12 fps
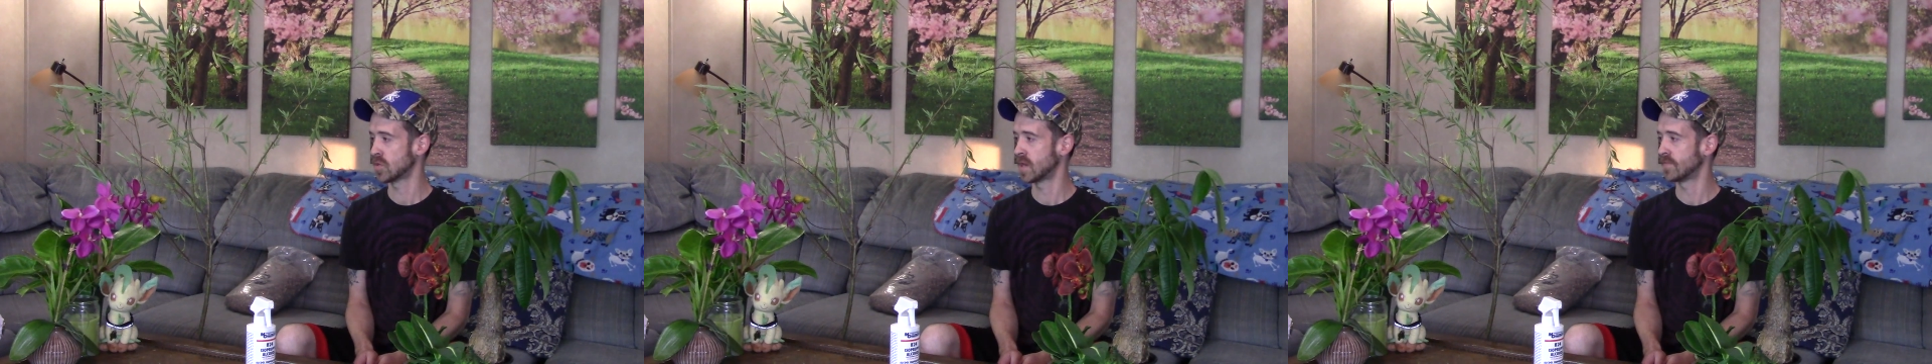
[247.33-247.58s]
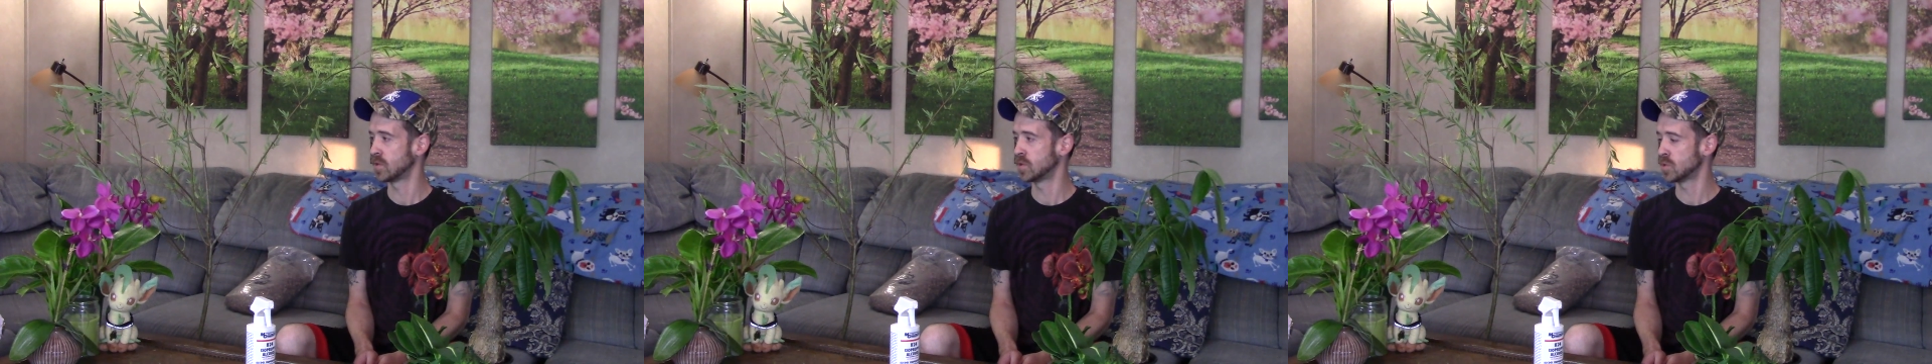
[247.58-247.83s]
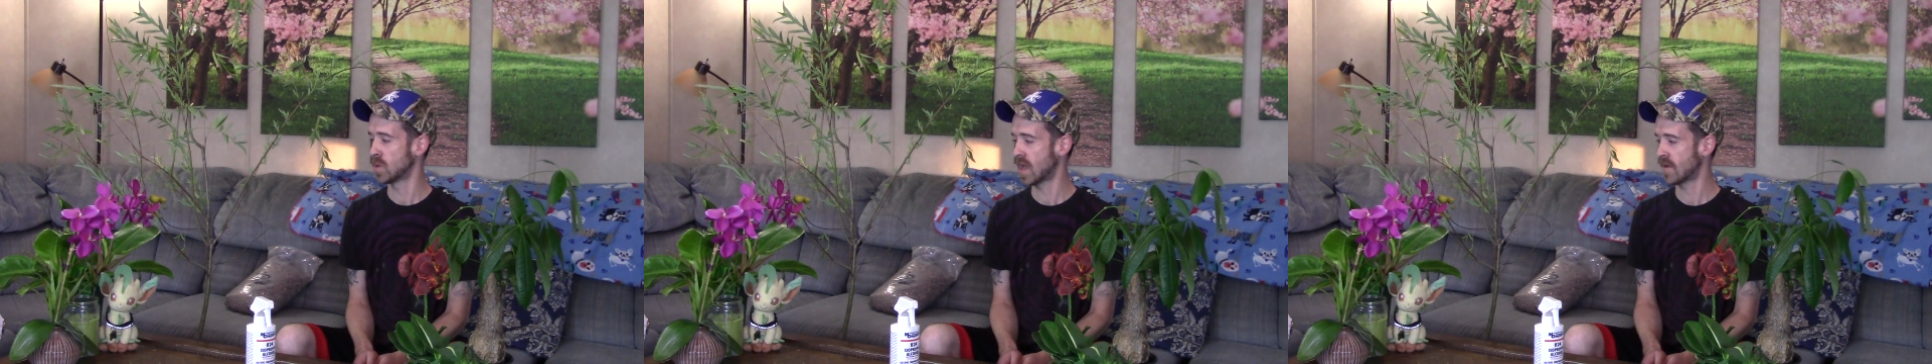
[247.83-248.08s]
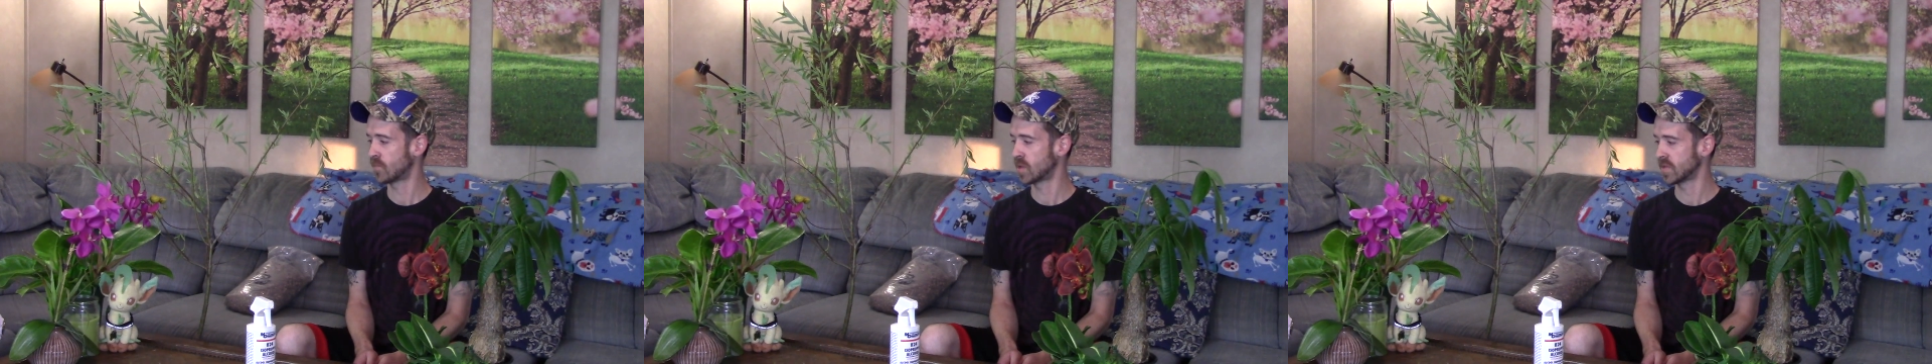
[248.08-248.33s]
that if you do
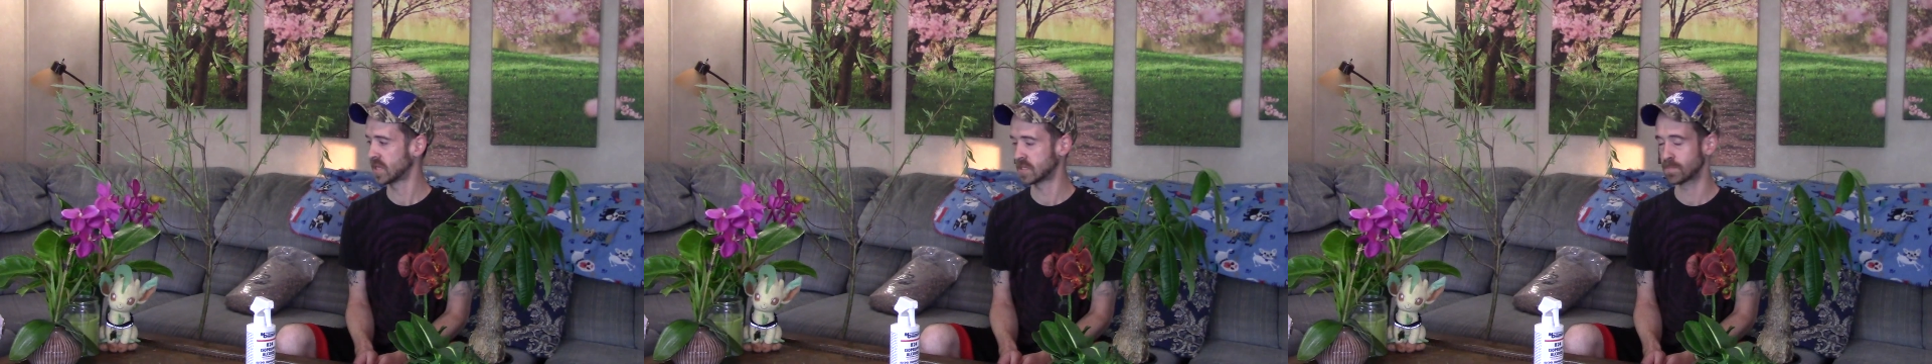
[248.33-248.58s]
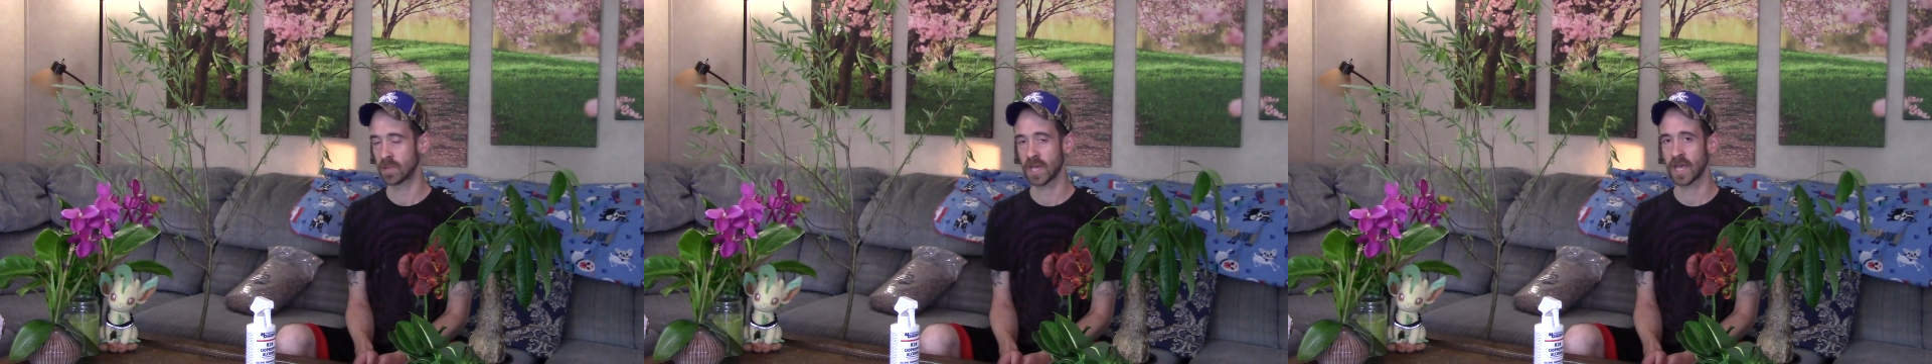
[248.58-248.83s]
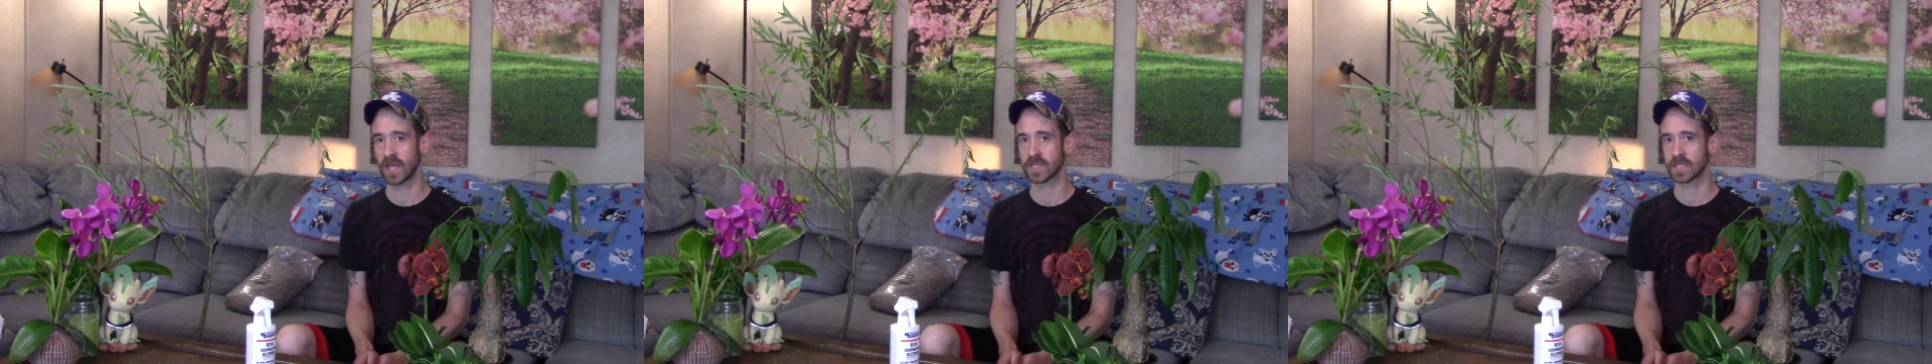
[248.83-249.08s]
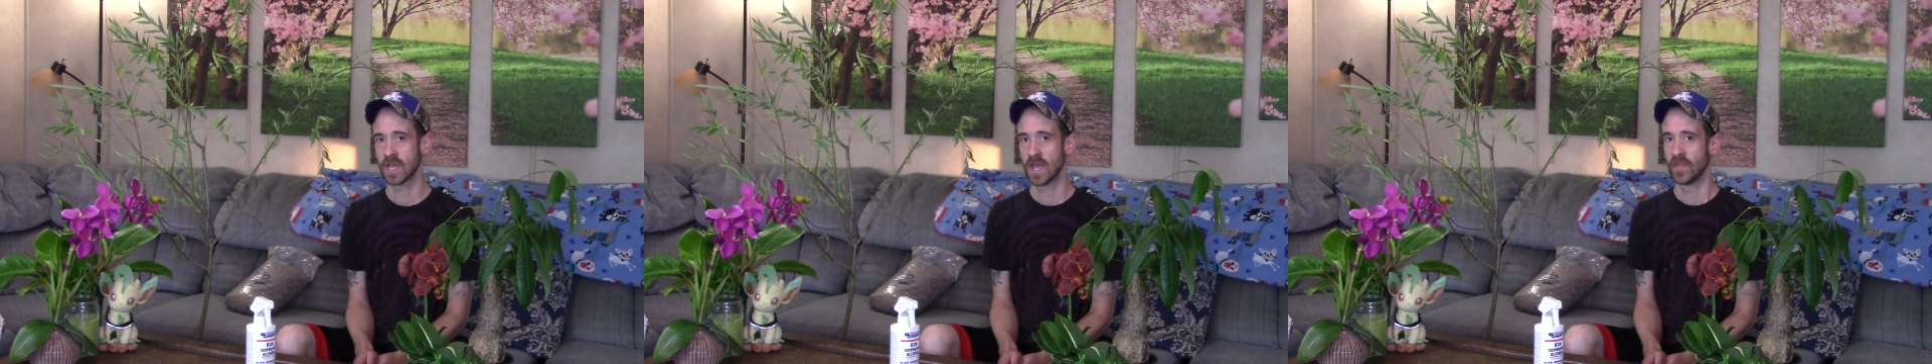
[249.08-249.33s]
have one of these
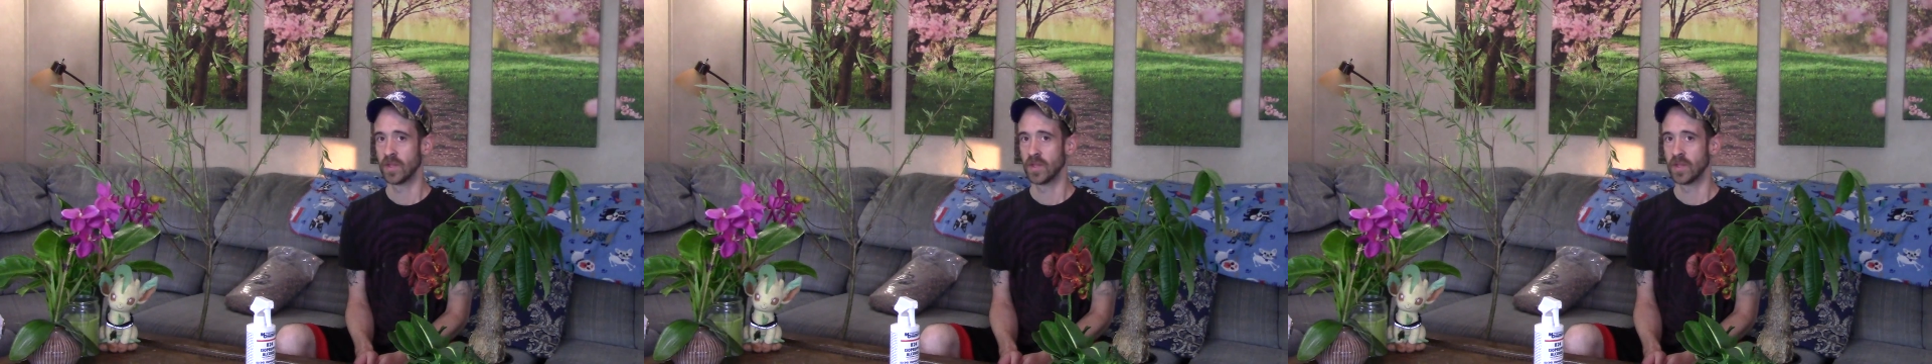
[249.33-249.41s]
plants,